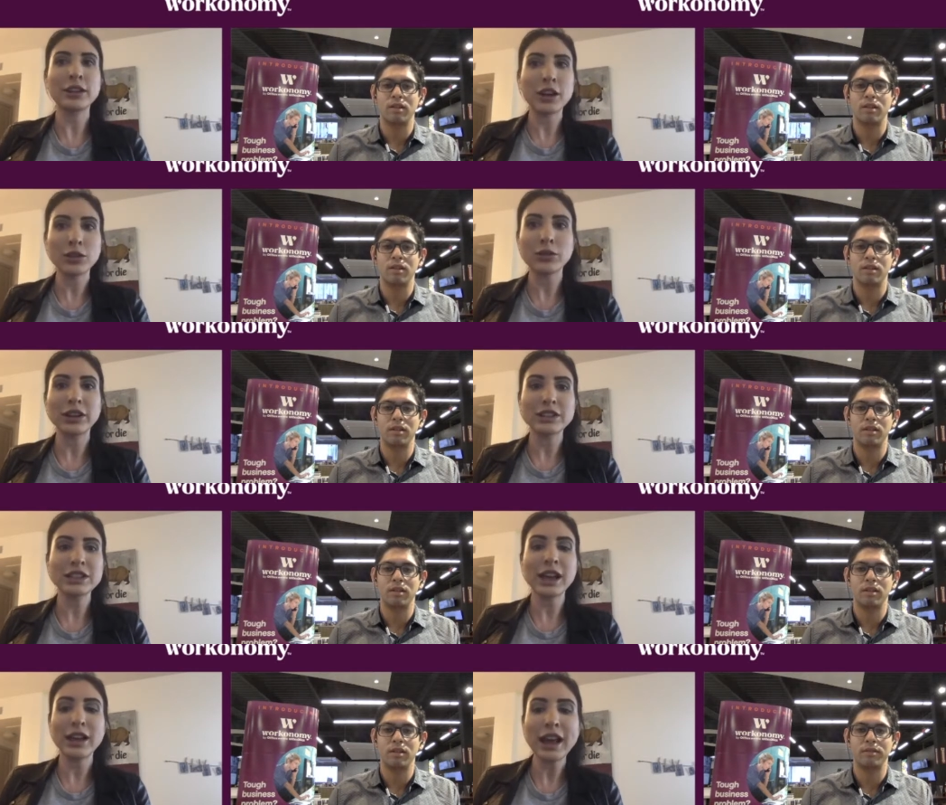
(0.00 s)
Speaker 1: to
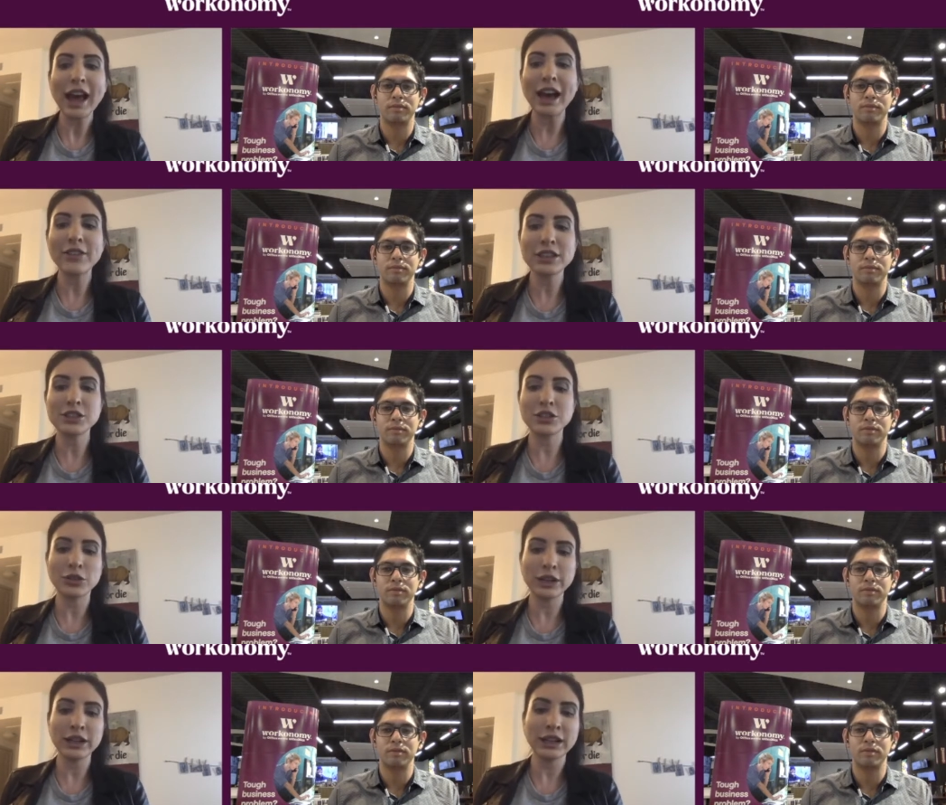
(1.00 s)
have this degree,
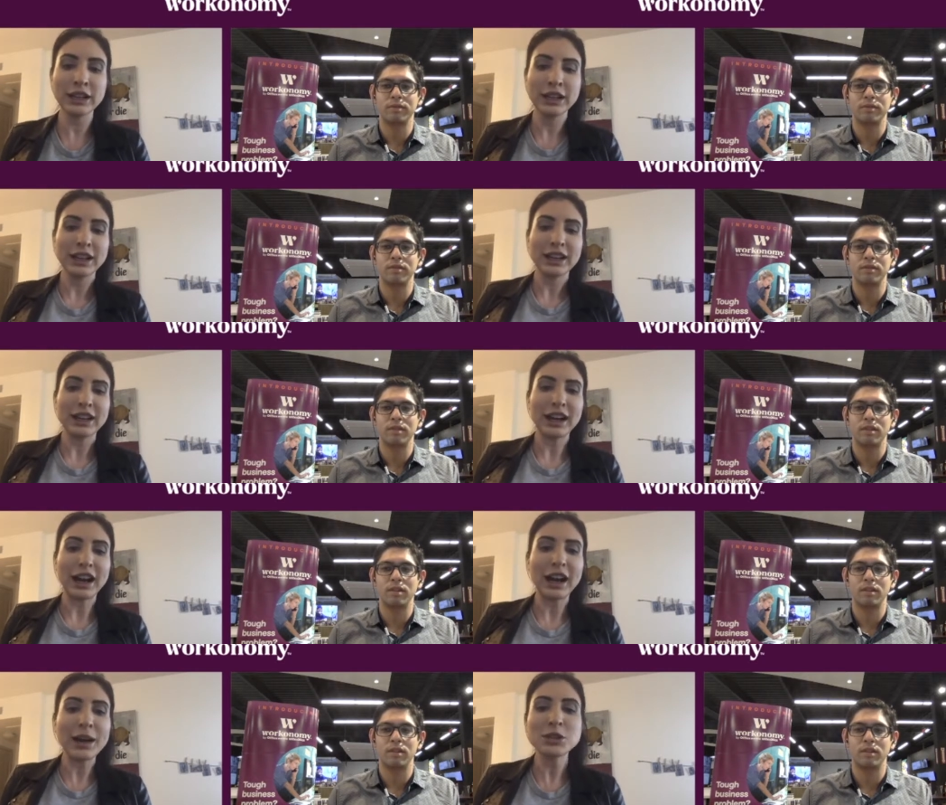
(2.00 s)
I'm
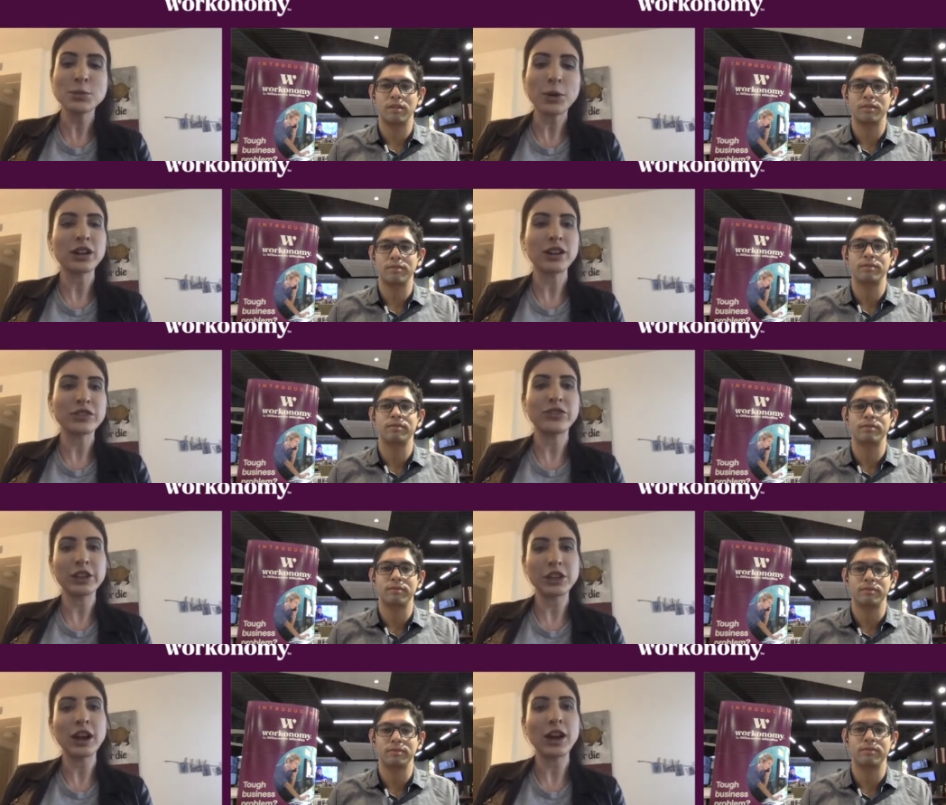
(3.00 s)
smart enough to figure
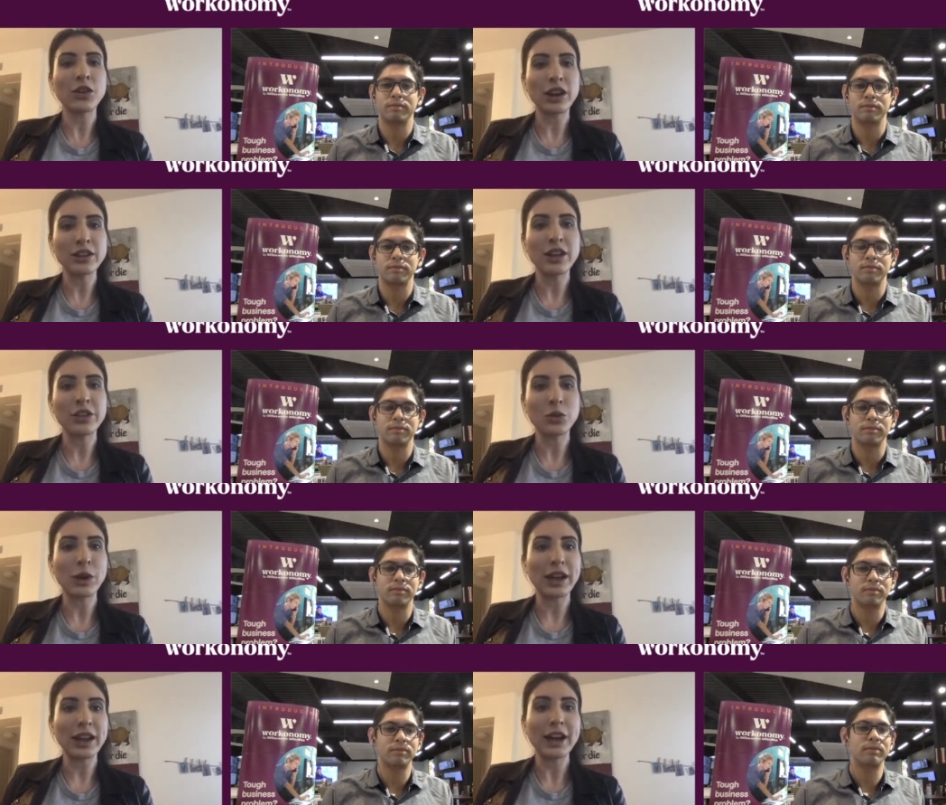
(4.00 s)
out another way. I
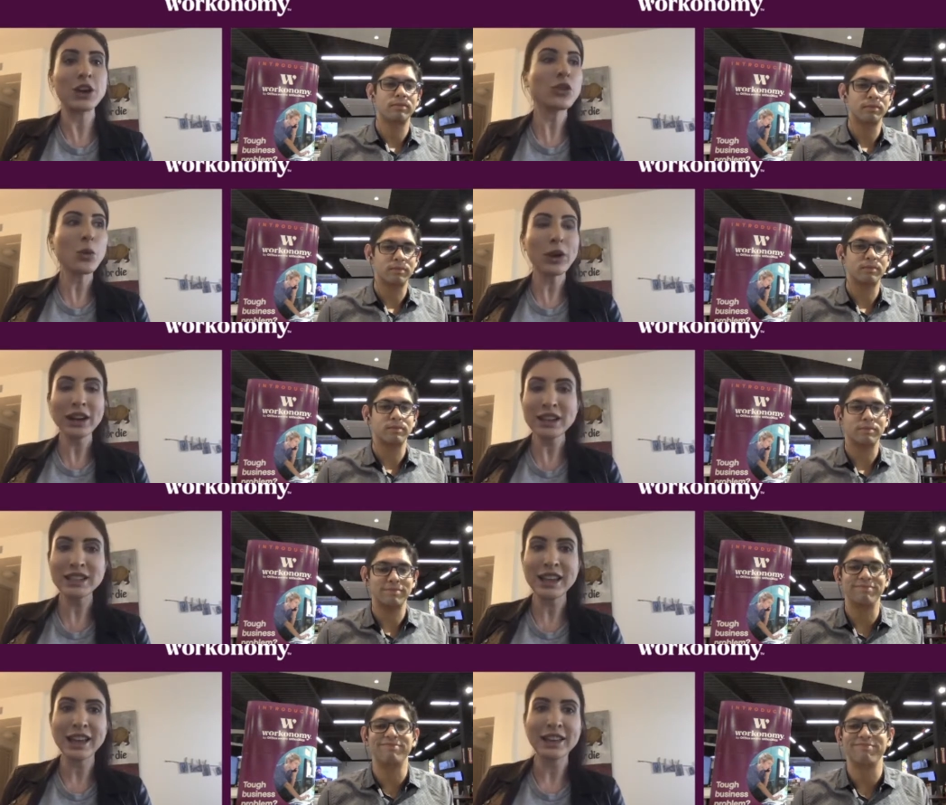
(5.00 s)
don't know what it is yet,
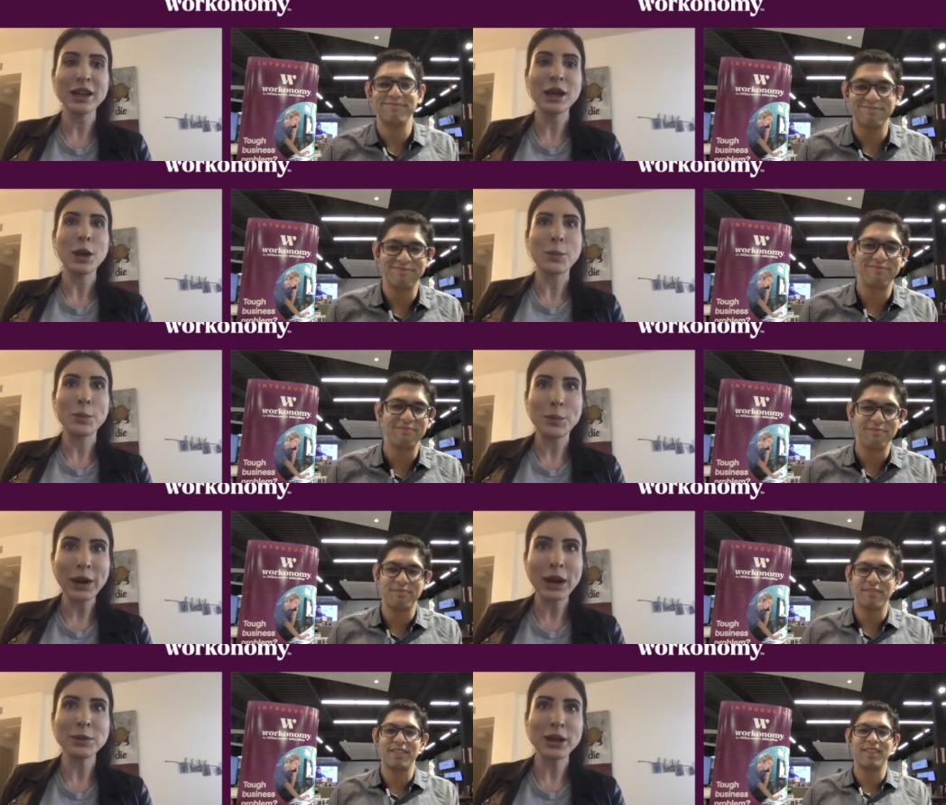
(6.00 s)
Speaker 2: mm.
Speaker 1: but I'm
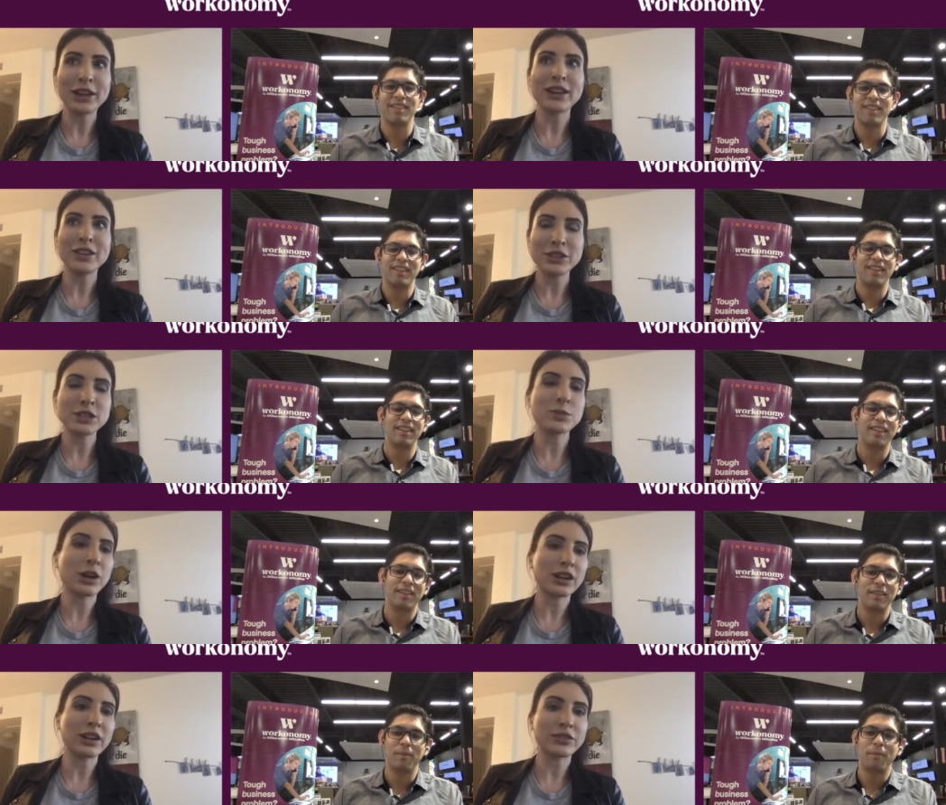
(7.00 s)
young enough and smart enough
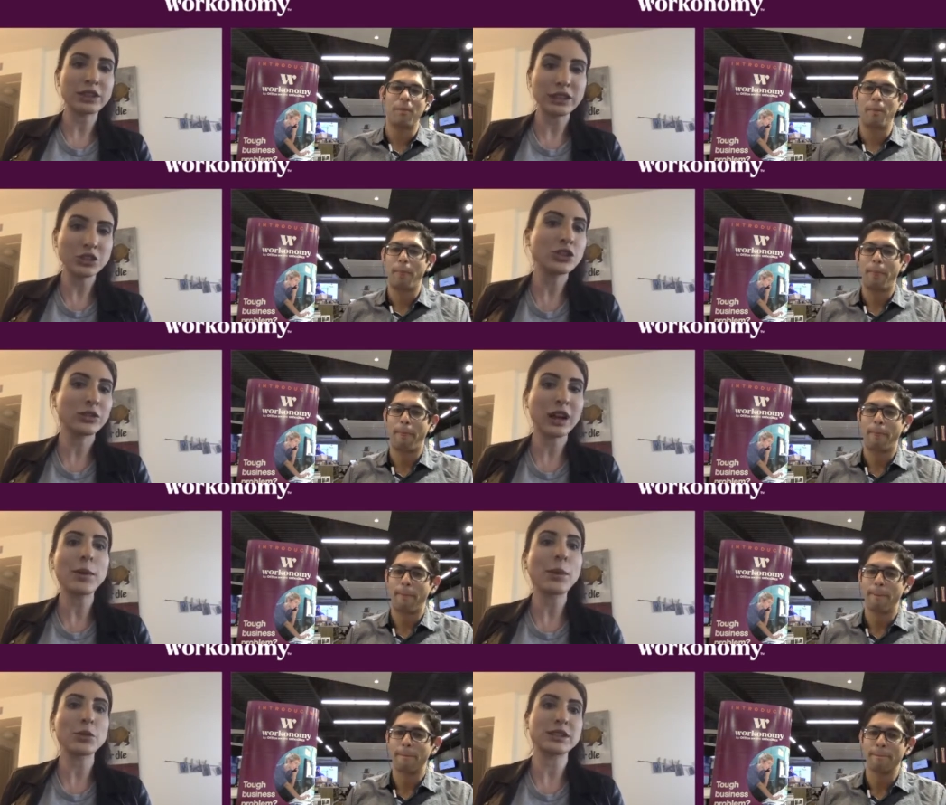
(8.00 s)
to, to come up with
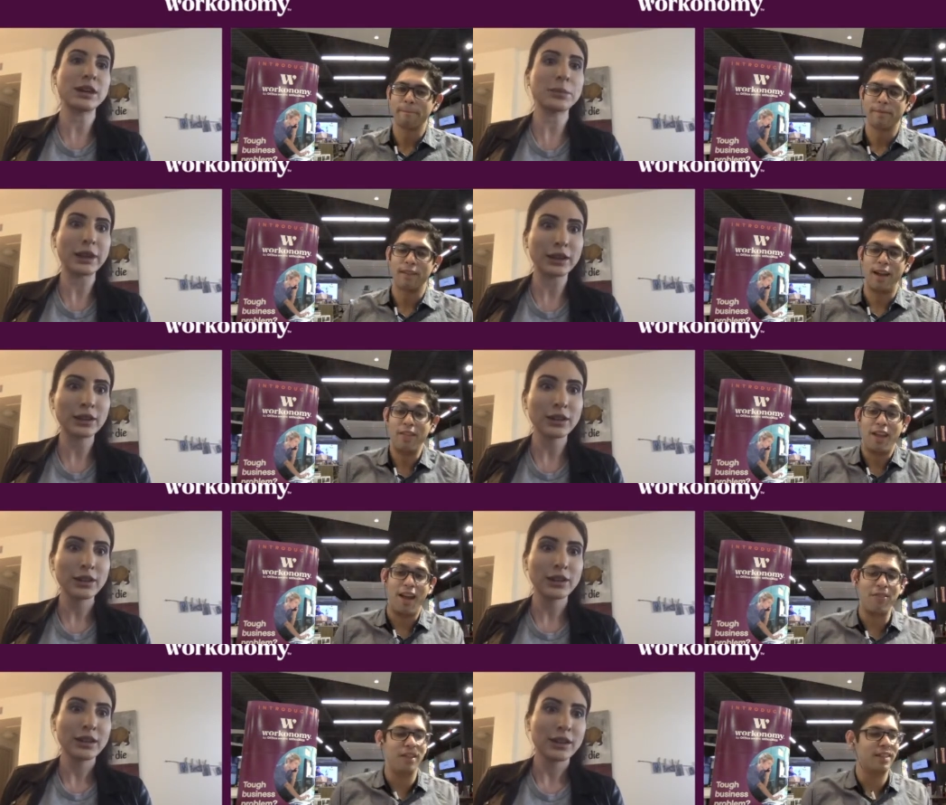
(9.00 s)
something.
Speaker 2: I, th
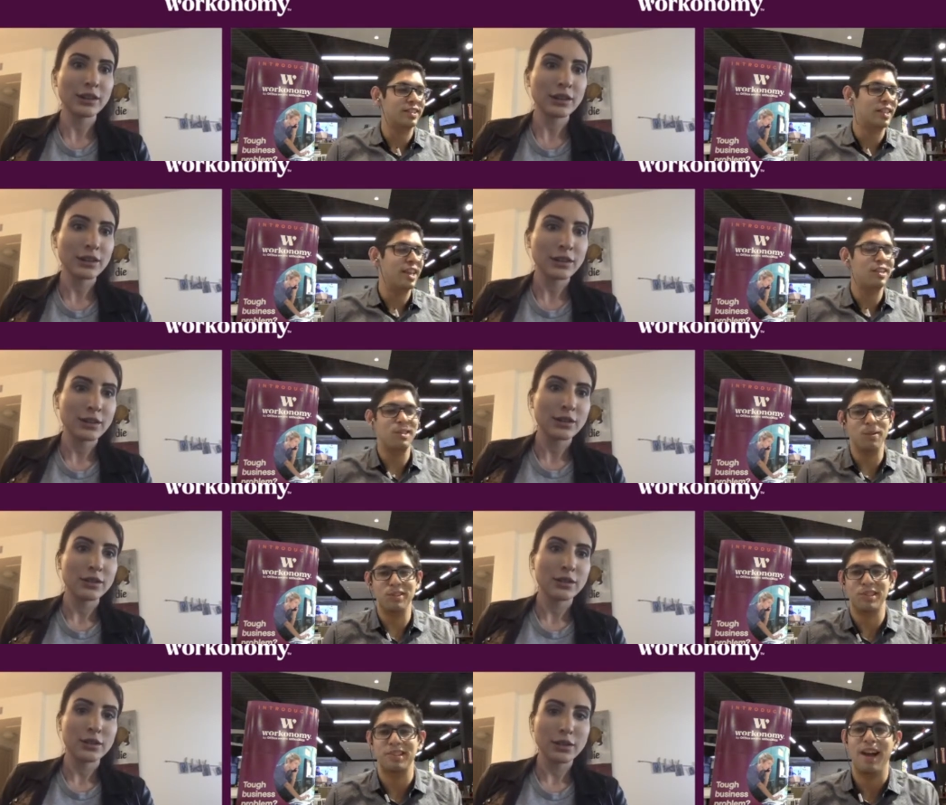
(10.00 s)
I think that's key too,
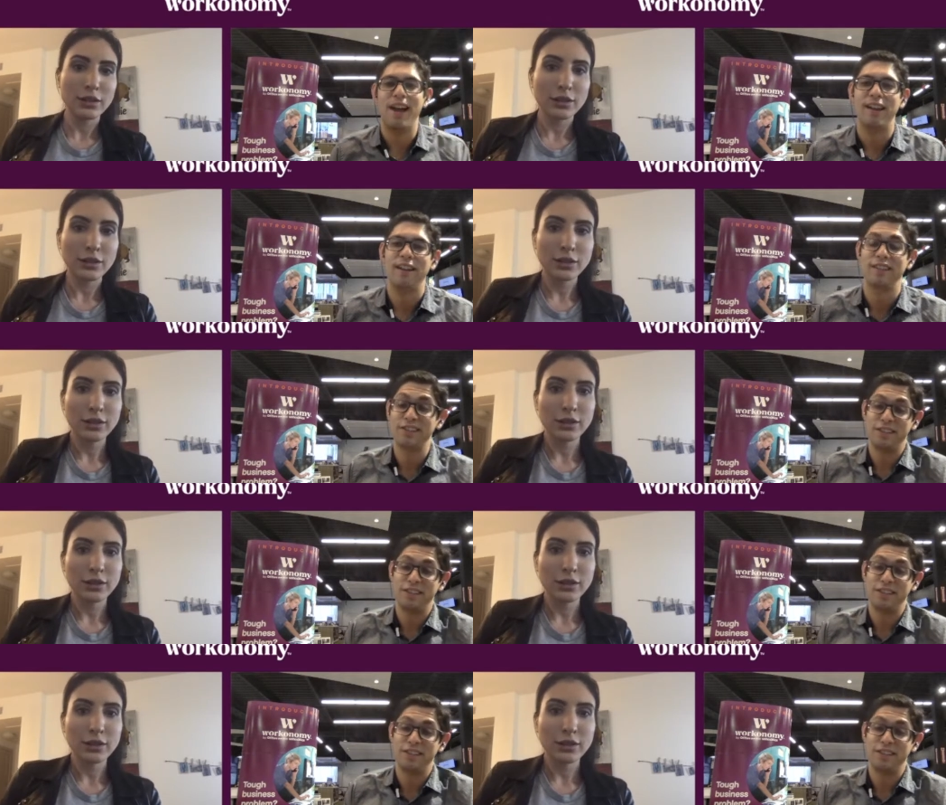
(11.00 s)
is just not, is